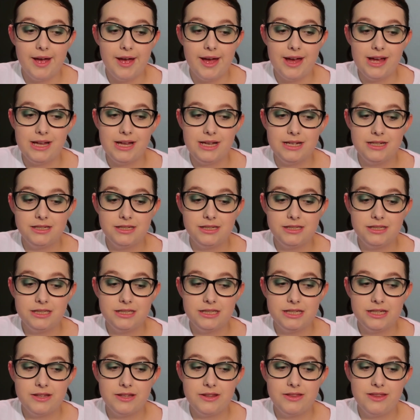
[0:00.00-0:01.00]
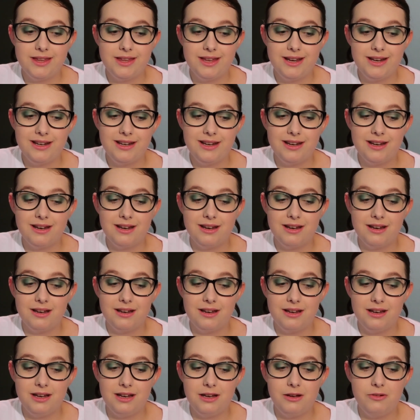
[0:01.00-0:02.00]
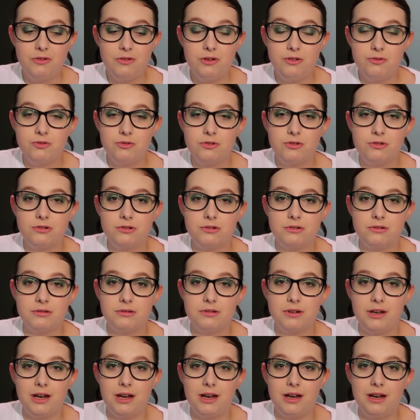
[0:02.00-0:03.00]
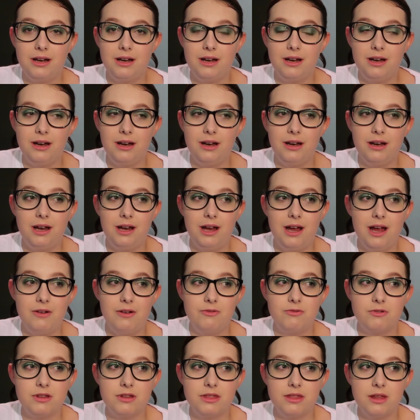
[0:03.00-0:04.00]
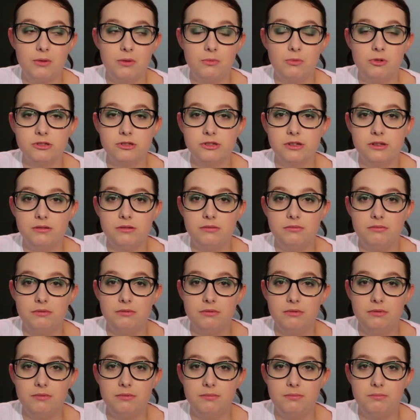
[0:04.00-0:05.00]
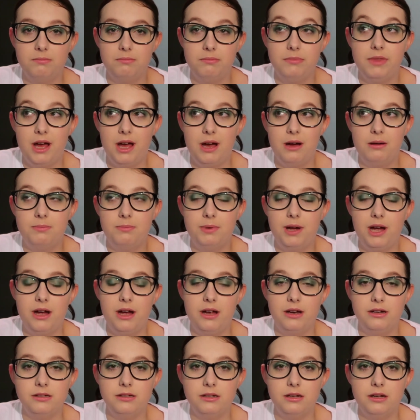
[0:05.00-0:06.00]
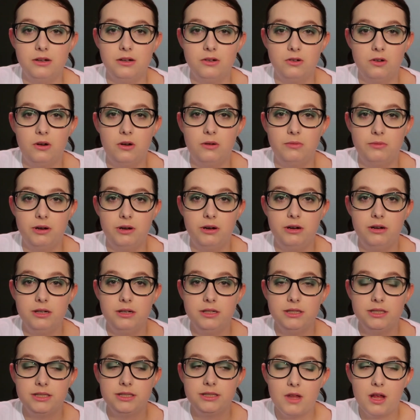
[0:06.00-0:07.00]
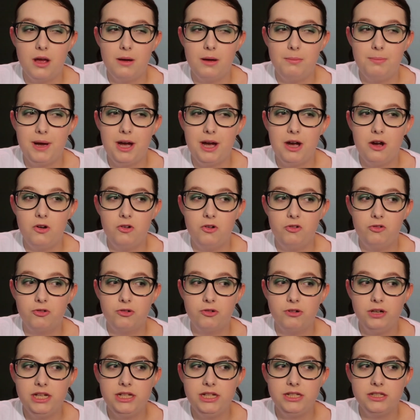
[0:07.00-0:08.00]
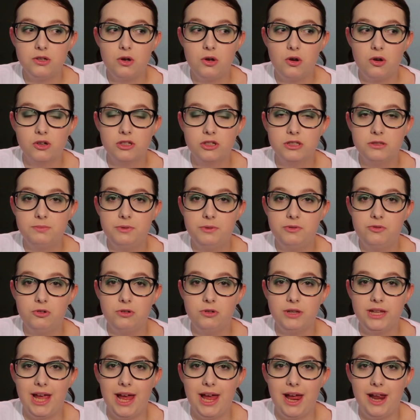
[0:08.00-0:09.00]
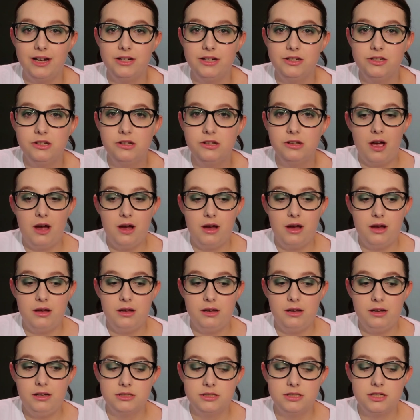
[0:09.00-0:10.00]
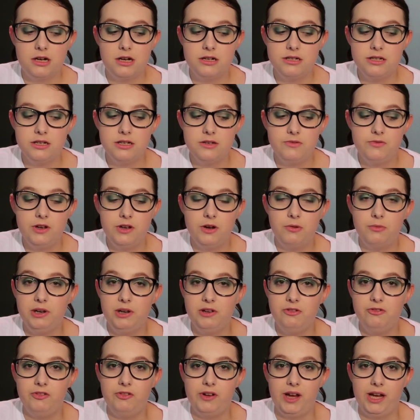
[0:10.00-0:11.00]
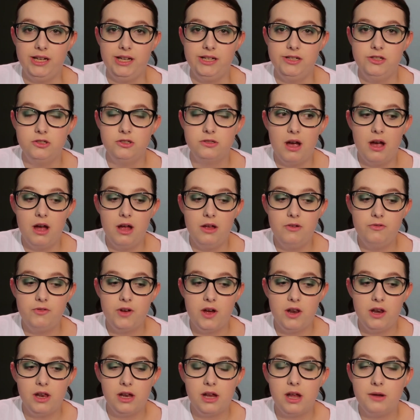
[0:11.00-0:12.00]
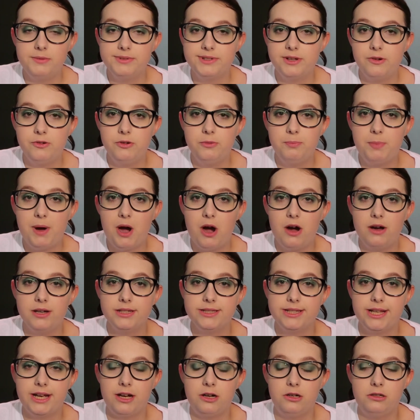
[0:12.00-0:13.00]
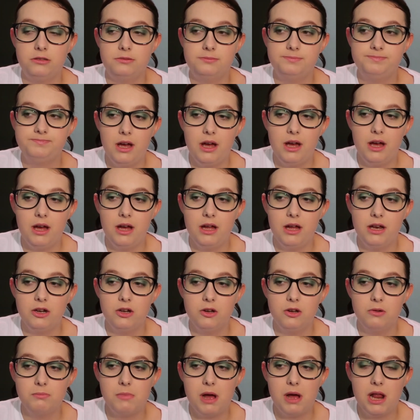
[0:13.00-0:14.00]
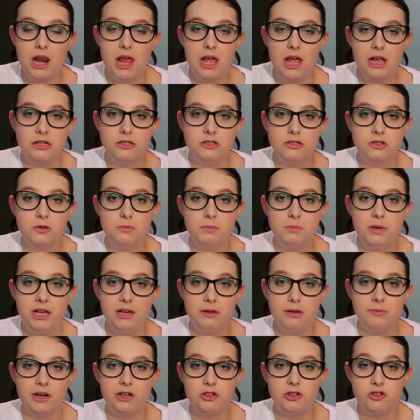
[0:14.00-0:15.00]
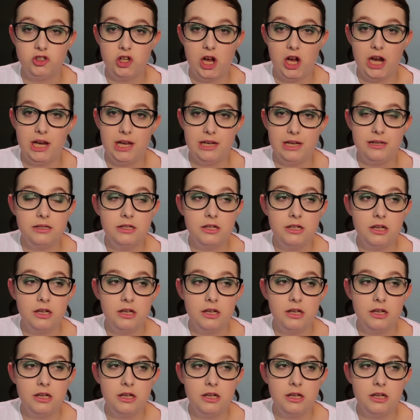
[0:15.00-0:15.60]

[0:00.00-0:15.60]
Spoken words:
And then if you thought everything wasn't that bad, it got worse. About 3 songs before the end, I started to feel really faint. I felt like I was going to pass out and my legs completely went to jelly